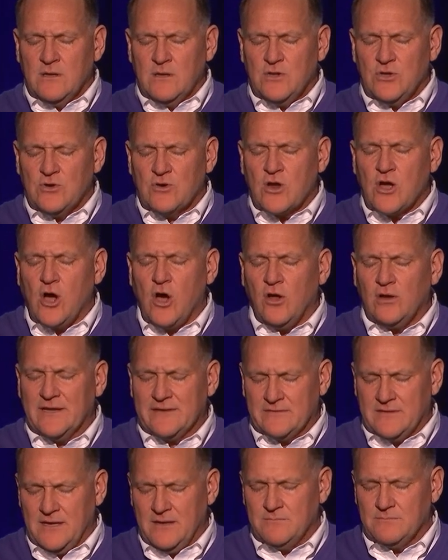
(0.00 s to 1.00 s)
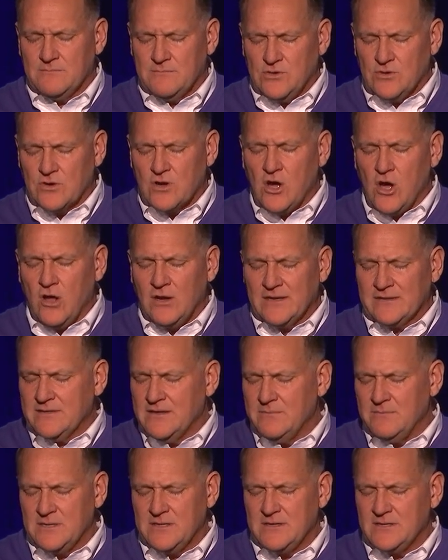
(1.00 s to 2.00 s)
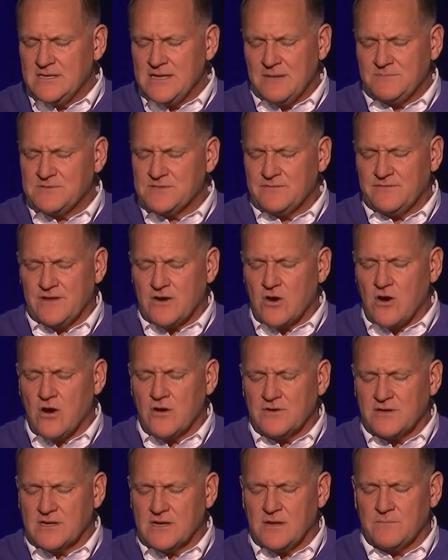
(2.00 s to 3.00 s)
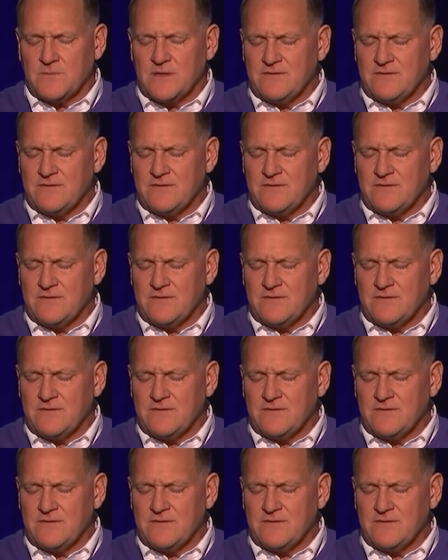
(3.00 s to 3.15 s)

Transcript: you're calling them in the depths of their heart to come